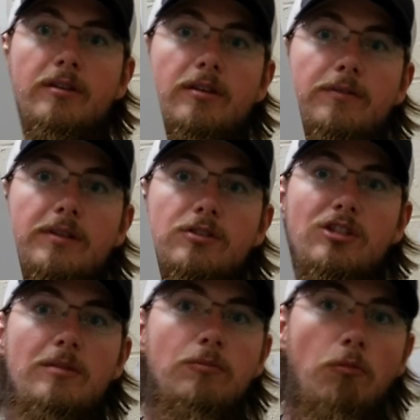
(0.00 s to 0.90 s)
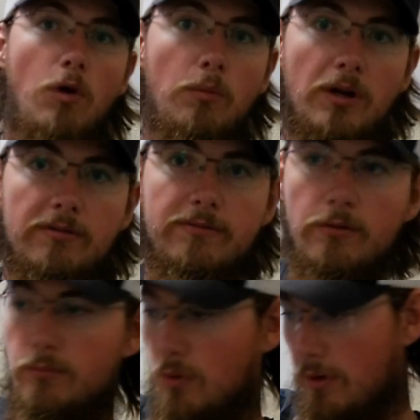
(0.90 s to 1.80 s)
of this cheap Walmart
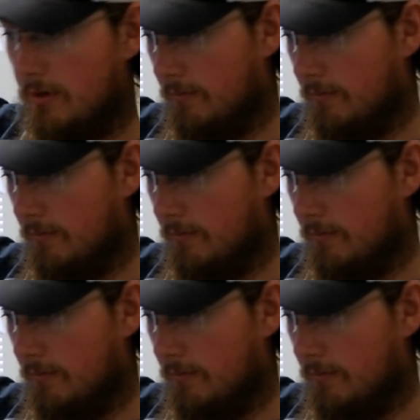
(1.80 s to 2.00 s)
foam board